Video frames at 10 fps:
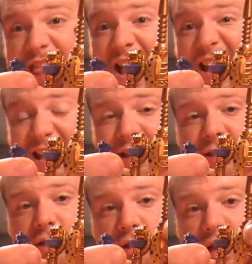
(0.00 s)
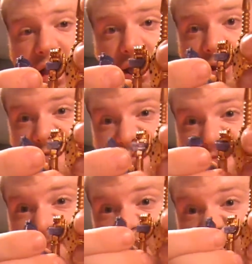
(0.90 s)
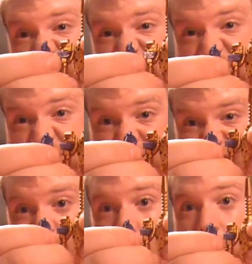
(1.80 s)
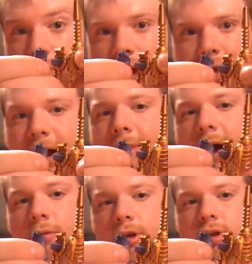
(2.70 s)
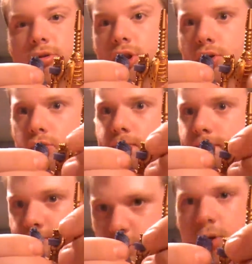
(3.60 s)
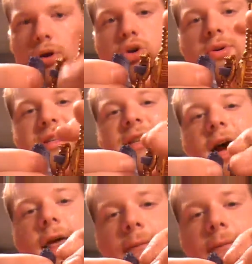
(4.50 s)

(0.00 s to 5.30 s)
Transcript: That is in there very securely. That will not come out until you go to twist on